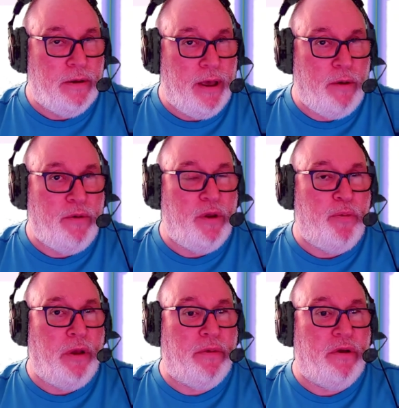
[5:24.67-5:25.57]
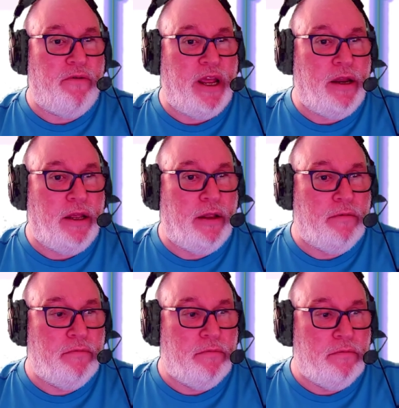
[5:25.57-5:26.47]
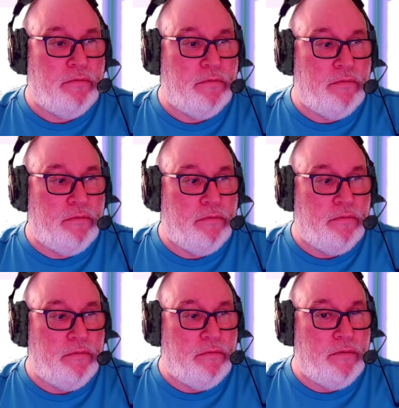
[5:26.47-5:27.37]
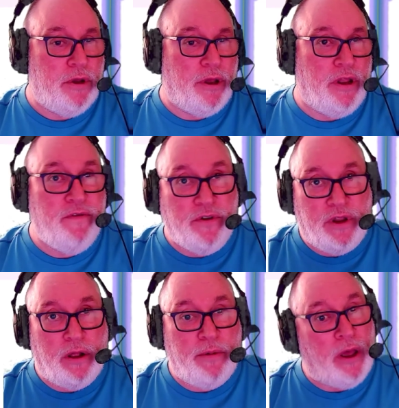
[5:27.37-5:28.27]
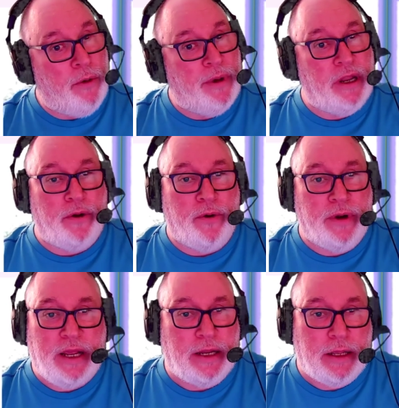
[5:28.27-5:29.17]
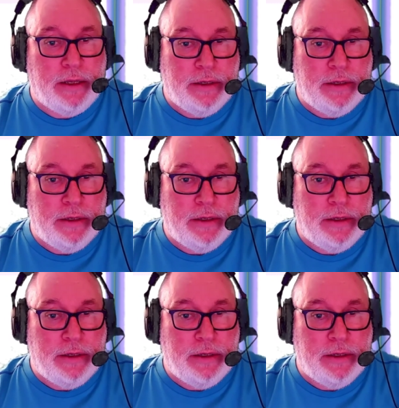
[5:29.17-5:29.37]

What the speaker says: How many people are ready? You can even tell me how many are not ready.